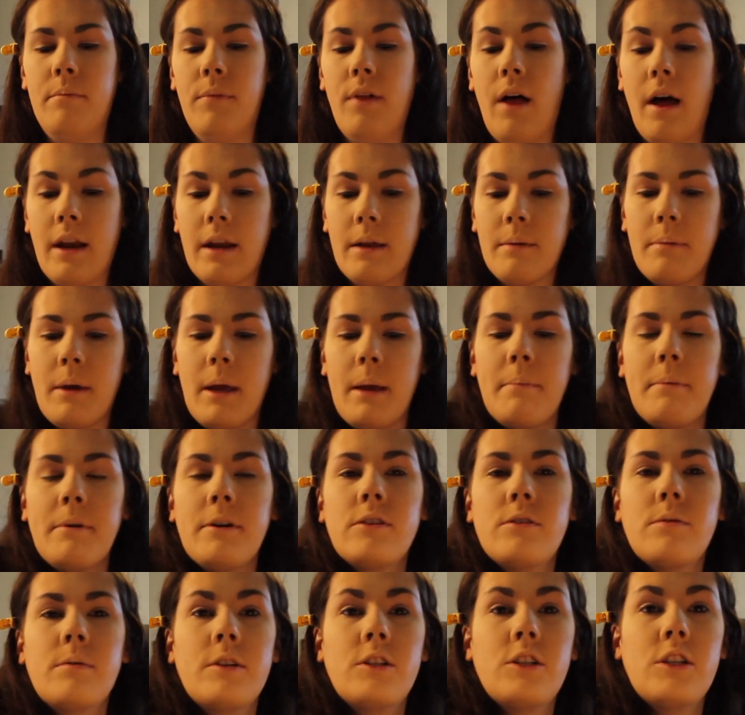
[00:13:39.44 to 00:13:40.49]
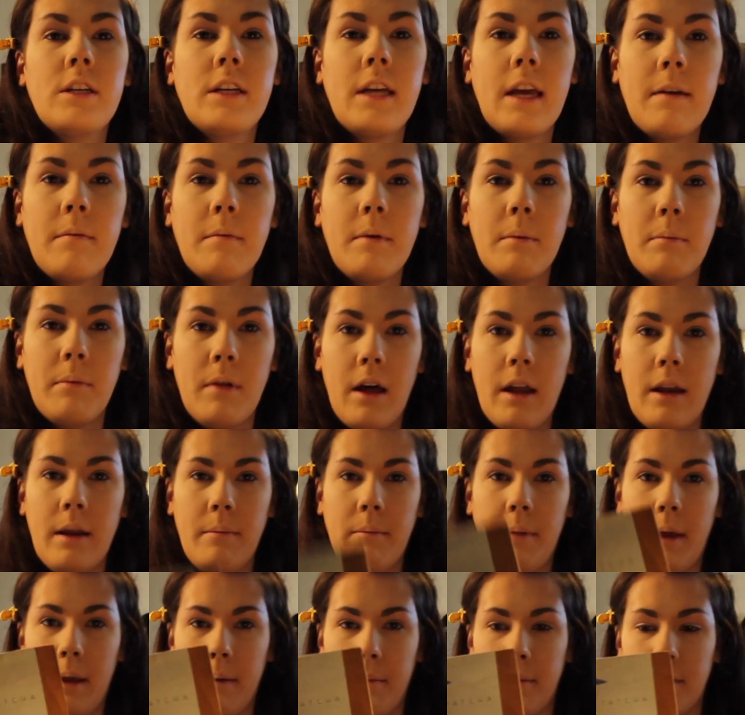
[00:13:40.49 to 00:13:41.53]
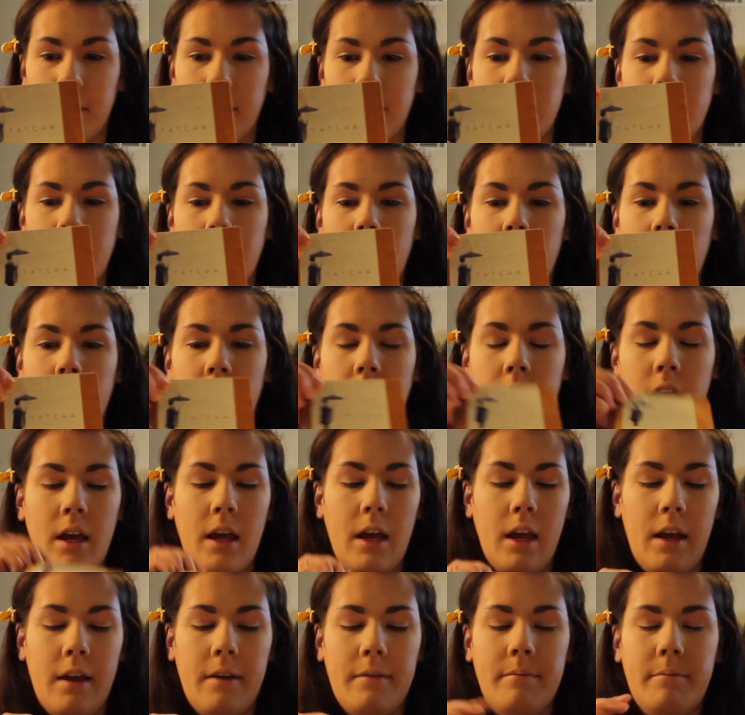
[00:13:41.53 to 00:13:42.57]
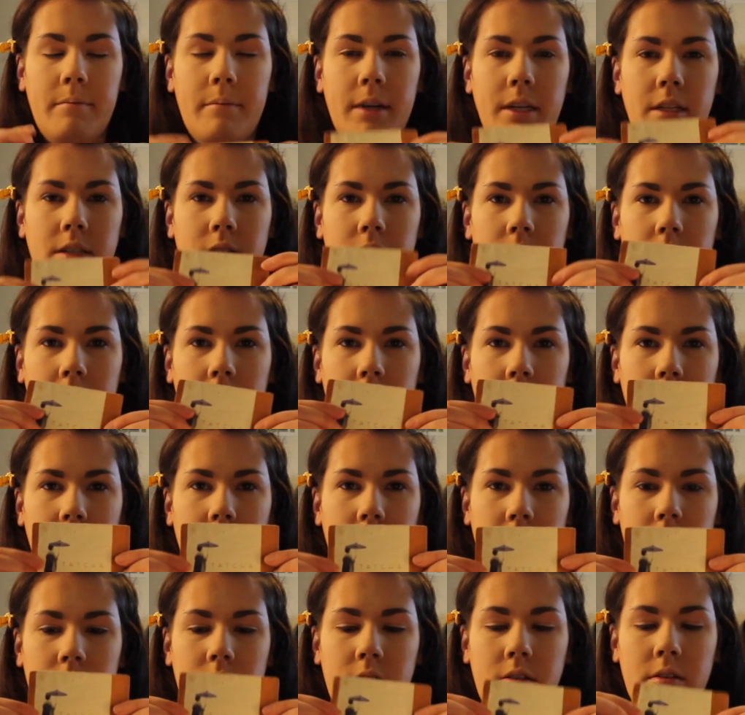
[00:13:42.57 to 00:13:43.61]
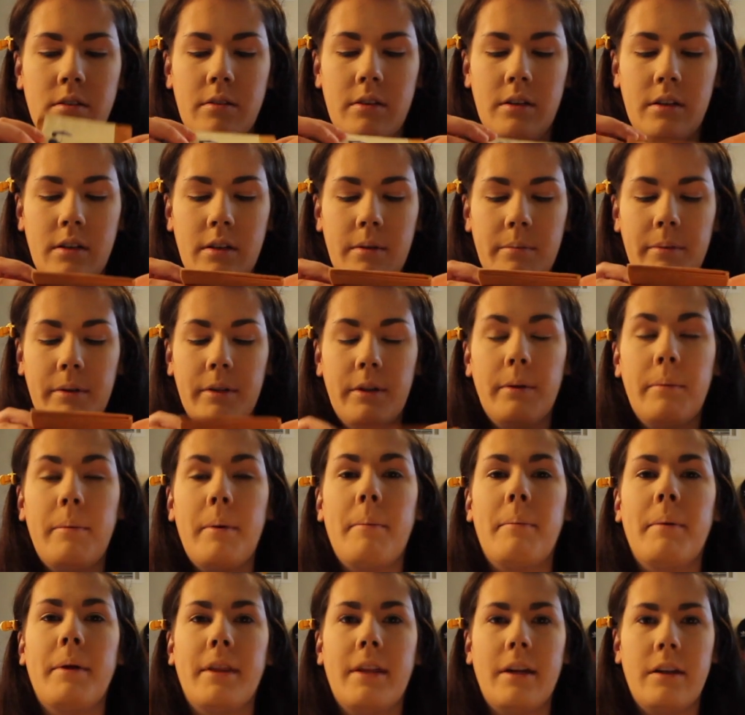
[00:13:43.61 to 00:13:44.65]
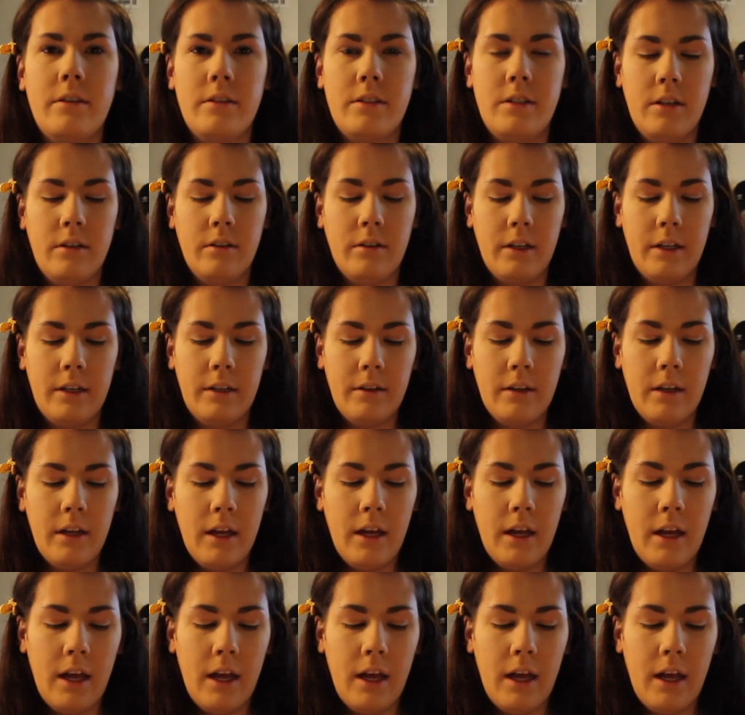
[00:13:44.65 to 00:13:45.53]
blotting papers, which she gave me blotting papers, and my dog kind of chewed it up a little bit, but they're still good.